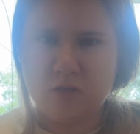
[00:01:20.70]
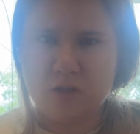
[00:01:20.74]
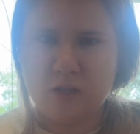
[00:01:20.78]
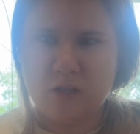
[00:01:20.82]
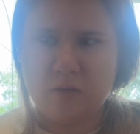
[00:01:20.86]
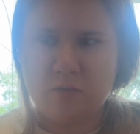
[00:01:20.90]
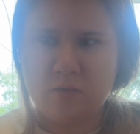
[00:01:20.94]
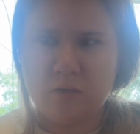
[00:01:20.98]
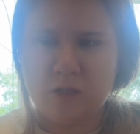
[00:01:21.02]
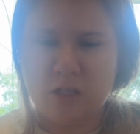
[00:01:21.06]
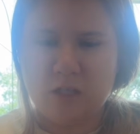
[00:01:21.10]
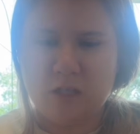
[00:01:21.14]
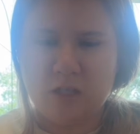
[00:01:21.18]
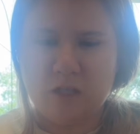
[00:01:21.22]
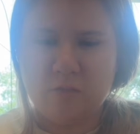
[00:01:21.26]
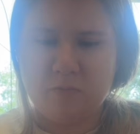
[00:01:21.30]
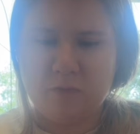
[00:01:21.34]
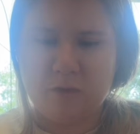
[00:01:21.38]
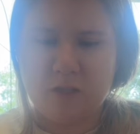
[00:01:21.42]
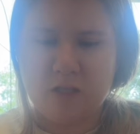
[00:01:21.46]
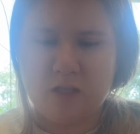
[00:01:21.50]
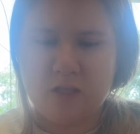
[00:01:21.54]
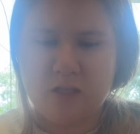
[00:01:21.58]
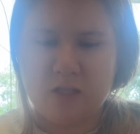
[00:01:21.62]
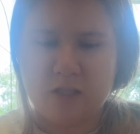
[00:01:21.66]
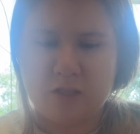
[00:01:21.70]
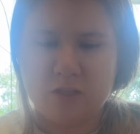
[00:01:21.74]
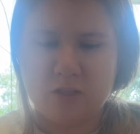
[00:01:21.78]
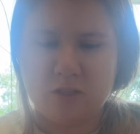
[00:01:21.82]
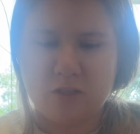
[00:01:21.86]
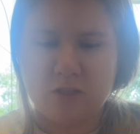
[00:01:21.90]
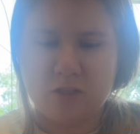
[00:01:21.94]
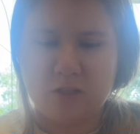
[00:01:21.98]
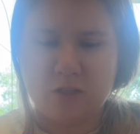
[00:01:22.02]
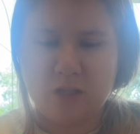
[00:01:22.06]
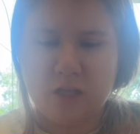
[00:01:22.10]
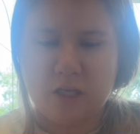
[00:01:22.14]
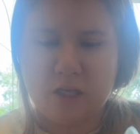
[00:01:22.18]
coming up in the
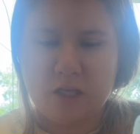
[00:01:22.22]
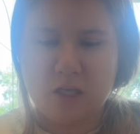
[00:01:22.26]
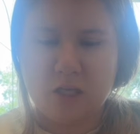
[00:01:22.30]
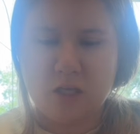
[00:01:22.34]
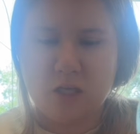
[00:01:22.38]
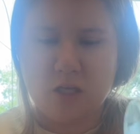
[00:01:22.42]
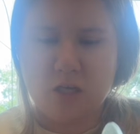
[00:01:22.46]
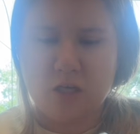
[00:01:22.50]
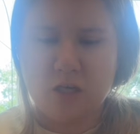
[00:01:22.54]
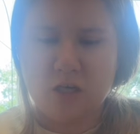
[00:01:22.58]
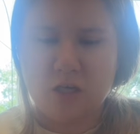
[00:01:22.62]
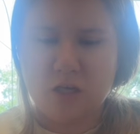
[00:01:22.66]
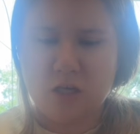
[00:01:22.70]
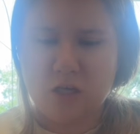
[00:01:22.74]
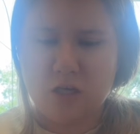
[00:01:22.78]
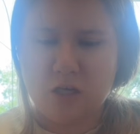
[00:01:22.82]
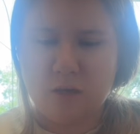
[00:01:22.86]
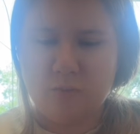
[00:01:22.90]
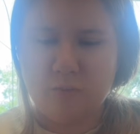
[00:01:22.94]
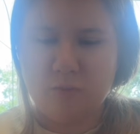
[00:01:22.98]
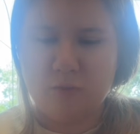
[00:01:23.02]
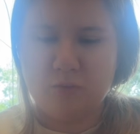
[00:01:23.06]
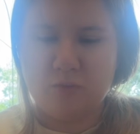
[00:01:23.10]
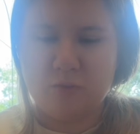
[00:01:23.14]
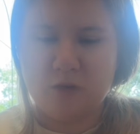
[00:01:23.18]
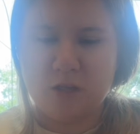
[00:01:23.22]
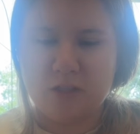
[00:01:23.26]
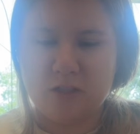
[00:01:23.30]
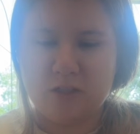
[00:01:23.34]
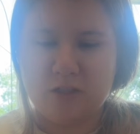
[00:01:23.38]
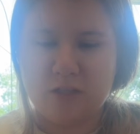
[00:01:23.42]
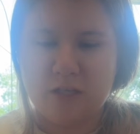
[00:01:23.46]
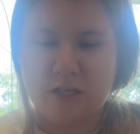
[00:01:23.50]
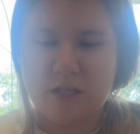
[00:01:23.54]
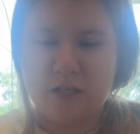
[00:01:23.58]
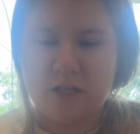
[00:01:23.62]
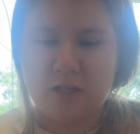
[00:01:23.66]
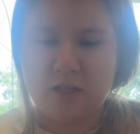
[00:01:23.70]
next couple months,
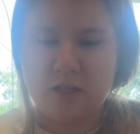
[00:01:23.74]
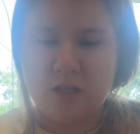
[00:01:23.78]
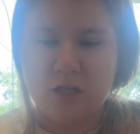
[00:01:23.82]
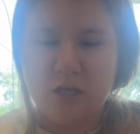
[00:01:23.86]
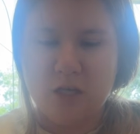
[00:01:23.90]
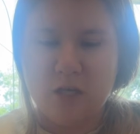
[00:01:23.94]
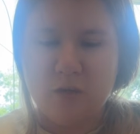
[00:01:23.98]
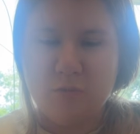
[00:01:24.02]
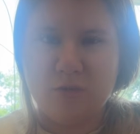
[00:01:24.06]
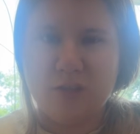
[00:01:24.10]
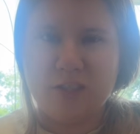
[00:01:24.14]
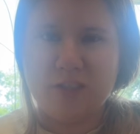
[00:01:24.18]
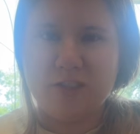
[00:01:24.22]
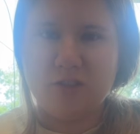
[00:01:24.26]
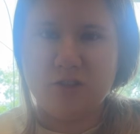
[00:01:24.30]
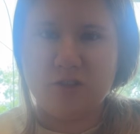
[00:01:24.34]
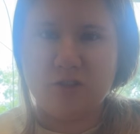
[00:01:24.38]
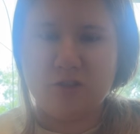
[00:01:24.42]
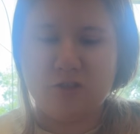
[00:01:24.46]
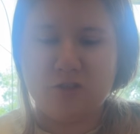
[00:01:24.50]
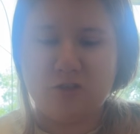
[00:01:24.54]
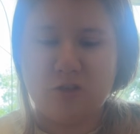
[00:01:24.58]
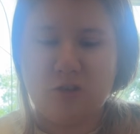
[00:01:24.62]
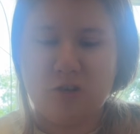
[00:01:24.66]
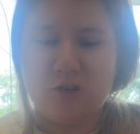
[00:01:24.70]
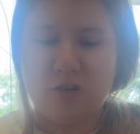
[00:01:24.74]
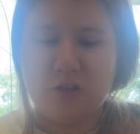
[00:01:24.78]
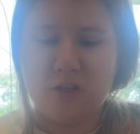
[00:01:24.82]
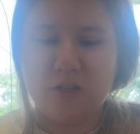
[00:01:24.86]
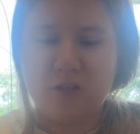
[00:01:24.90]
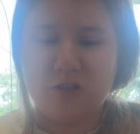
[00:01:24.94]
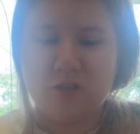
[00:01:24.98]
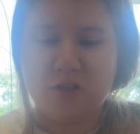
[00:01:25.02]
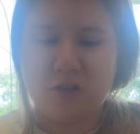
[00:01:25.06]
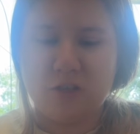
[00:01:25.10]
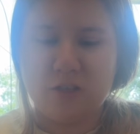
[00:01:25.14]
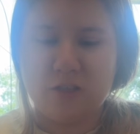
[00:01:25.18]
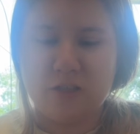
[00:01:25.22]
and places are already
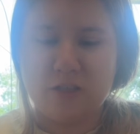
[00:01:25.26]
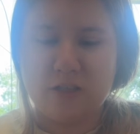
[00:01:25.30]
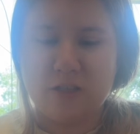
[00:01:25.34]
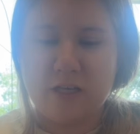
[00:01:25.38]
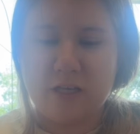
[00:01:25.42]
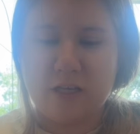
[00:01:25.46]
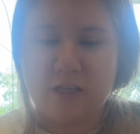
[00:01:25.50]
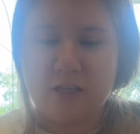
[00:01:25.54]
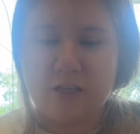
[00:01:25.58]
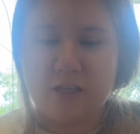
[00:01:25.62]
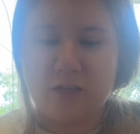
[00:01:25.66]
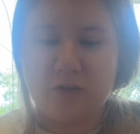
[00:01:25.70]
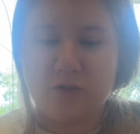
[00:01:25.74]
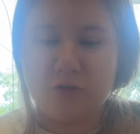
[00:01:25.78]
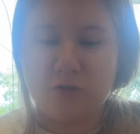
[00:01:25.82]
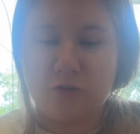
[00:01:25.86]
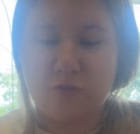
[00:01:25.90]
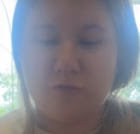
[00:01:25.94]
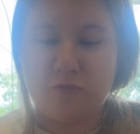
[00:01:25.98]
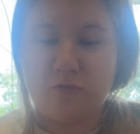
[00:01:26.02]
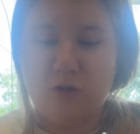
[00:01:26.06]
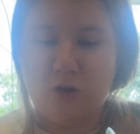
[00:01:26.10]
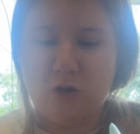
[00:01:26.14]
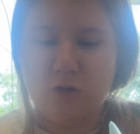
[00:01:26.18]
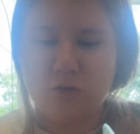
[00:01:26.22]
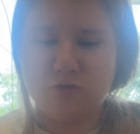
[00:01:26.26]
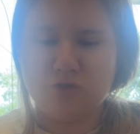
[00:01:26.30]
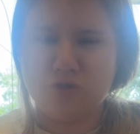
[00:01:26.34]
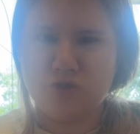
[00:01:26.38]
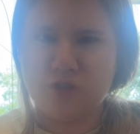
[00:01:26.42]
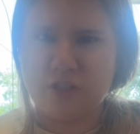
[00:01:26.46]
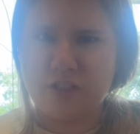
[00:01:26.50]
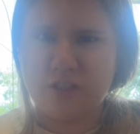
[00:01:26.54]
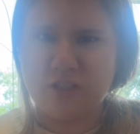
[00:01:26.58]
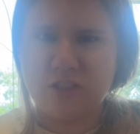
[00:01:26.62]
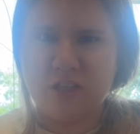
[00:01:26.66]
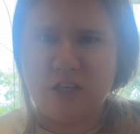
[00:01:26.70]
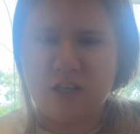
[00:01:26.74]
starting to get their fall
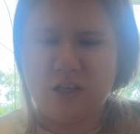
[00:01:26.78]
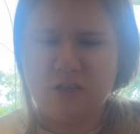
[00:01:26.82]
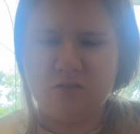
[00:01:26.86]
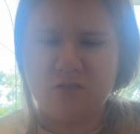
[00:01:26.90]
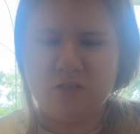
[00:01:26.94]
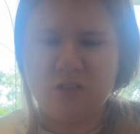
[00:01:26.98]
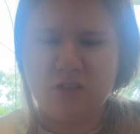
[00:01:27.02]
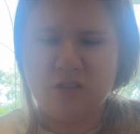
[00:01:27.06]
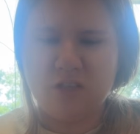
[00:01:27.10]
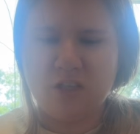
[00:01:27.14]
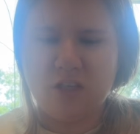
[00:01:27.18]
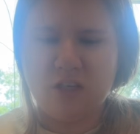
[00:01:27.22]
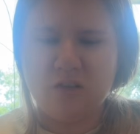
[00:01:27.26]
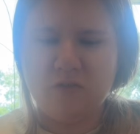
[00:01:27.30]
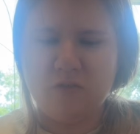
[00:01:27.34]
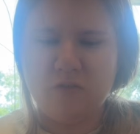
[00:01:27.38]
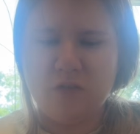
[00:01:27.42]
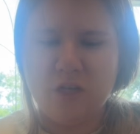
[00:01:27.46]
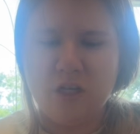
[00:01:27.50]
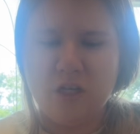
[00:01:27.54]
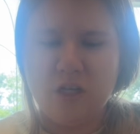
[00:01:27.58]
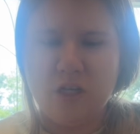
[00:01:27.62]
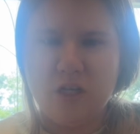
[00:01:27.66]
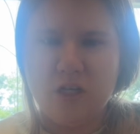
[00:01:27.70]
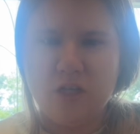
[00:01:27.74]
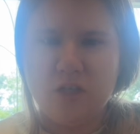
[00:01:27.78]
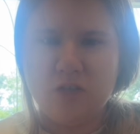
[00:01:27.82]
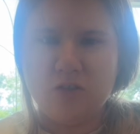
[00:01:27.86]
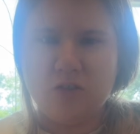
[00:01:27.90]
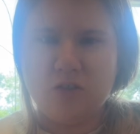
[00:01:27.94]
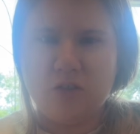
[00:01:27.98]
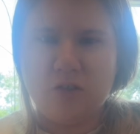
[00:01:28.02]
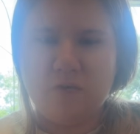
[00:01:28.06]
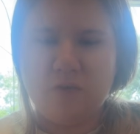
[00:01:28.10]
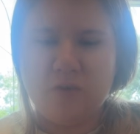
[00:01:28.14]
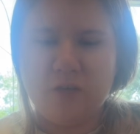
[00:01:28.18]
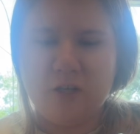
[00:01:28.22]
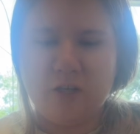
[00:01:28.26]
drinks out and stuff. So
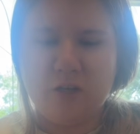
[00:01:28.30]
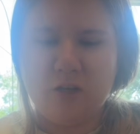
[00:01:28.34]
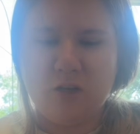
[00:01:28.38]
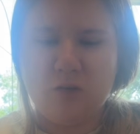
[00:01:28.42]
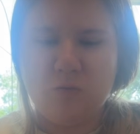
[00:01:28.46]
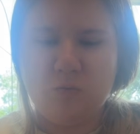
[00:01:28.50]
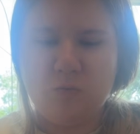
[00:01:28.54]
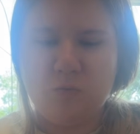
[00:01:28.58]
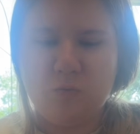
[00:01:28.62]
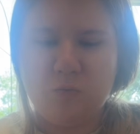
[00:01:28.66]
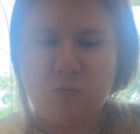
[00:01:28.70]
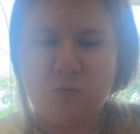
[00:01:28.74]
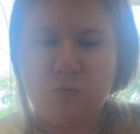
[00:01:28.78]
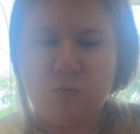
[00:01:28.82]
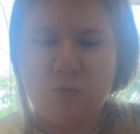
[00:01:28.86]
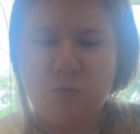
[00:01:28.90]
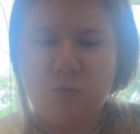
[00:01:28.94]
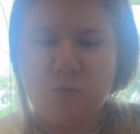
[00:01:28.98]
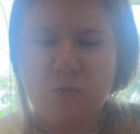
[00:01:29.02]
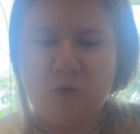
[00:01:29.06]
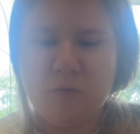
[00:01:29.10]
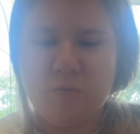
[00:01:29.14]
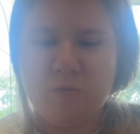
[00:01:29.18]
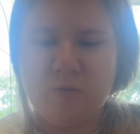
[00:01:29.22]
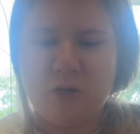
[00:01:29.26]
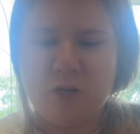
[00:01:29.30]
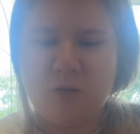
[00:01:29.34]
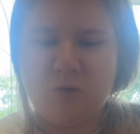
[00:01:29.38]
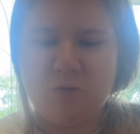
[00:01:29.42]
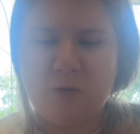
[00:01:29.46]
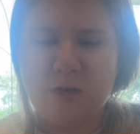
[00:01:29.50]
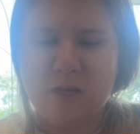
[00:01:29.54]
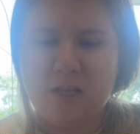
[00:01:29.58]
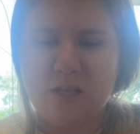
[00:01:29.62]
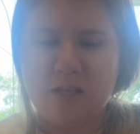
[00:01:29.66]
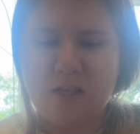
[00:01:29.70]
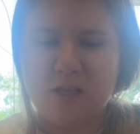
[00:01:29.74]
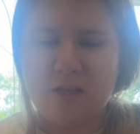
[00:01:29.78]
I figured, what better
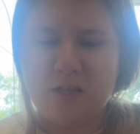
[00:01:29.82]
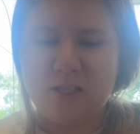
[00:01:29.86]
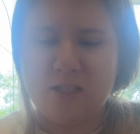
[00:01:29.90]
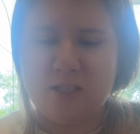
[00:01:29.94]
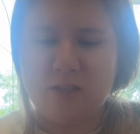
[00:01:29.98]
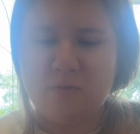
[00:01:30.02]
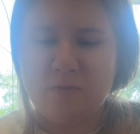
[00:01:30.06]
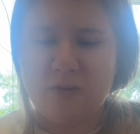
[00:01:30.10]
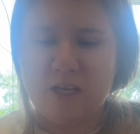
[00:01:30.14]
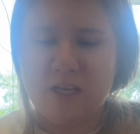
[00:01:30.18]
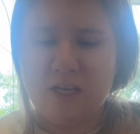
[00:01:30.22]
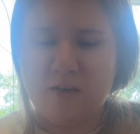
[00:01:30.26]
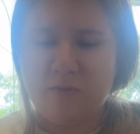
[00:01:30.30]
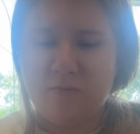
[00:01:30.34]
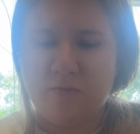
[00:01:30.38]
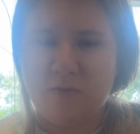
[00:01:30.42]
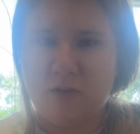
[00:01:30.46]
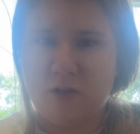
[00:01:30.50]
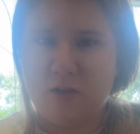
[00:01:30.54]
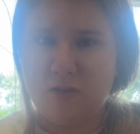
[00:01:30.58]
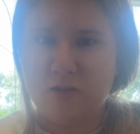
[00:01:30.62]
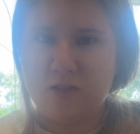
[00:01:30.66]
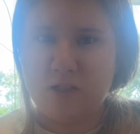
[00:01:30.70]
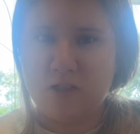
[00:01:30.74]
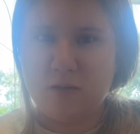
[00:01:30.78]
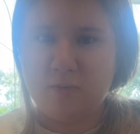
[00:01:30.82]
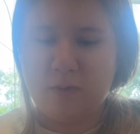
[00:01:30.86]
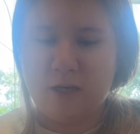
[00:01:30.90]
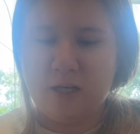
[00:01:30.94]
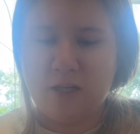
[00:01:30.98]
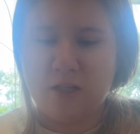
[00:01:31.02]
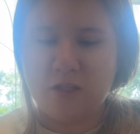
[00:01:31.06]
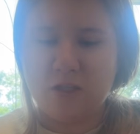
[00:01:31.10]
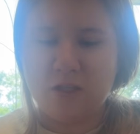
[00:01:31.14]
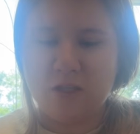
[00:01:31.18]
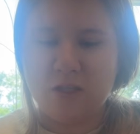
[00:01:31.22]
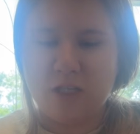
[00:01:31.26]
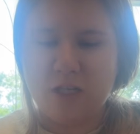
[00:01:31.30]
way than to make a fall
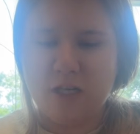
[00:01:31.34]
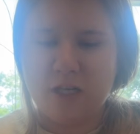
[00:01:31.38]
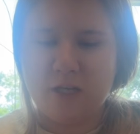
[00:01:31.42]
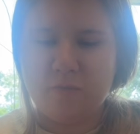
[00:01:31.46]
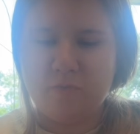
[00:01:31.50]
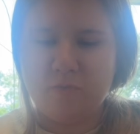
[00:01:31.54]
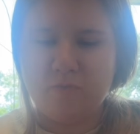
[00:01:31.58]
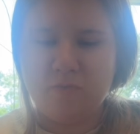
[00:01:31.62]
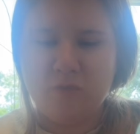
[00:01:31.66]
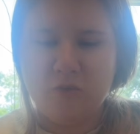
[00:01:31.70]
inspired slime?